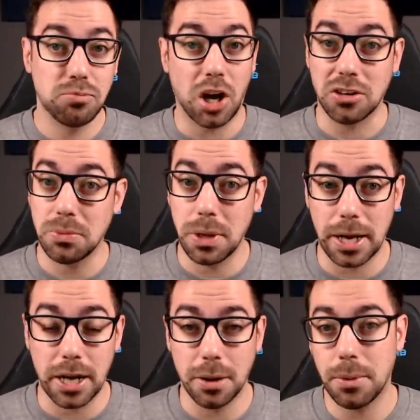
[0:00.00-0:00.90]
talk to me
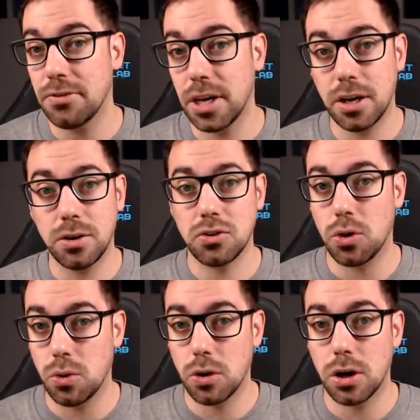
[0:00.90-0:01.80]
about any of my videos
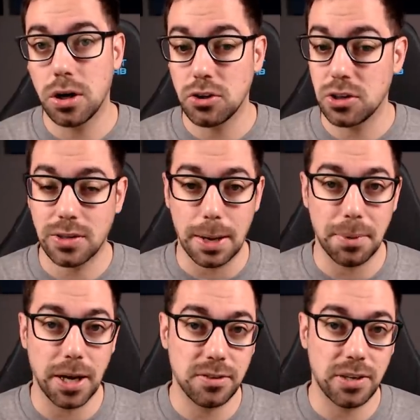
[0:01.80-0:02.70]
or just stop
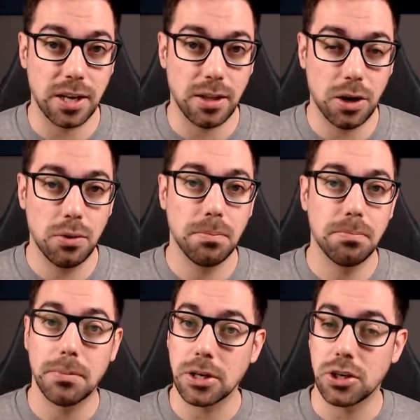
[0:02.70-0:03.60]
by and say hello,
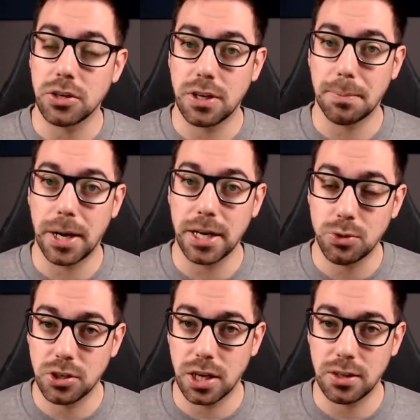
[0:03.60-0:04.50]
make sure you stop by
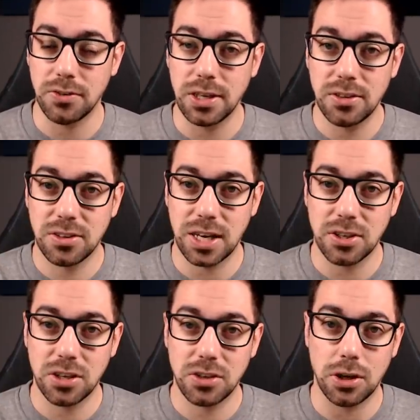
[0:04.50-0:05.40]
twitch.tv
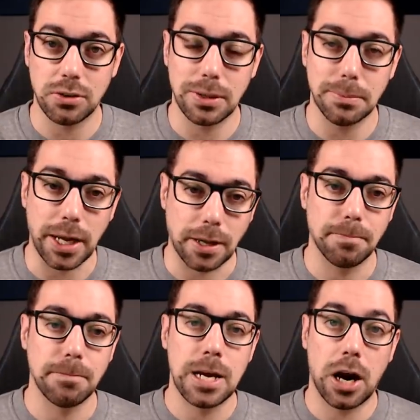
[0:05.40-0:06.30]
slash SaltEMike.
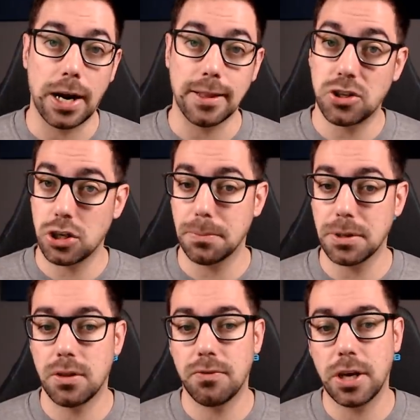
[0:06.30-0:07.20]
All right, let's jump
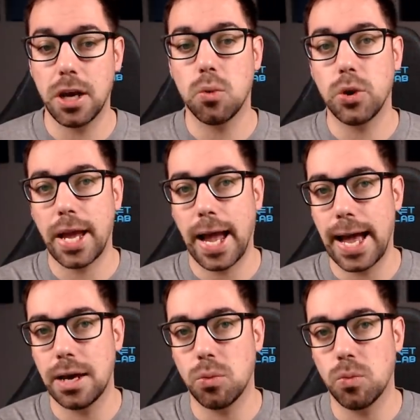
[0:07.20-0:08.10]
into the video. We
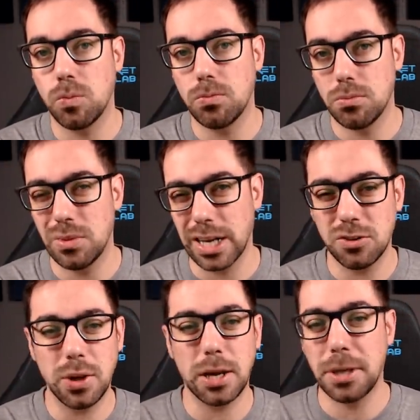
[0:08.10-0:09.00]
had, I guess we had a